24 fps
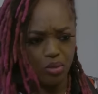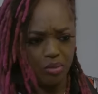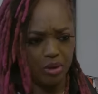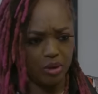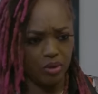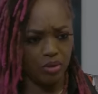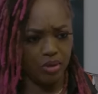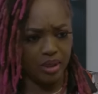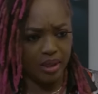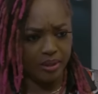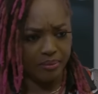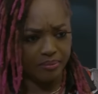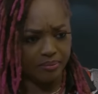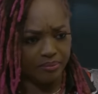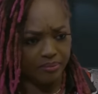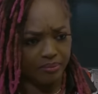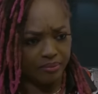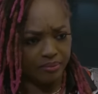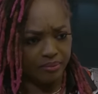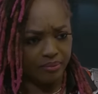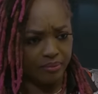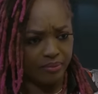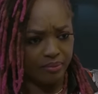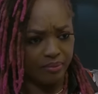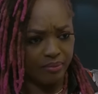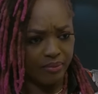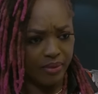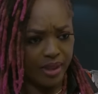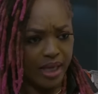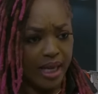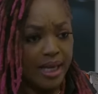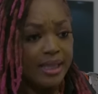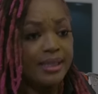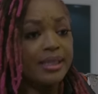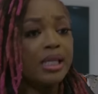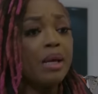to me today.
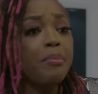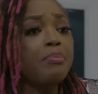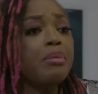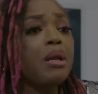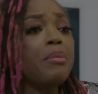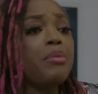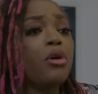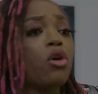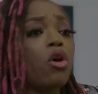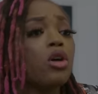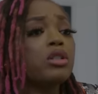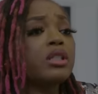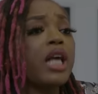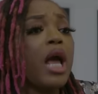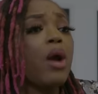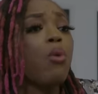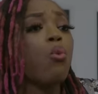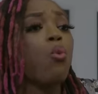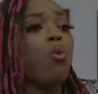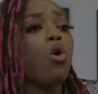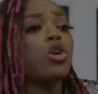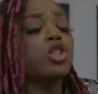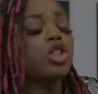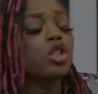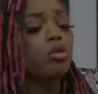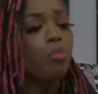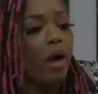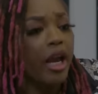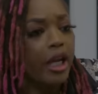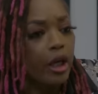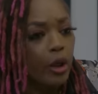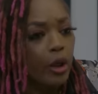Simply because I washed my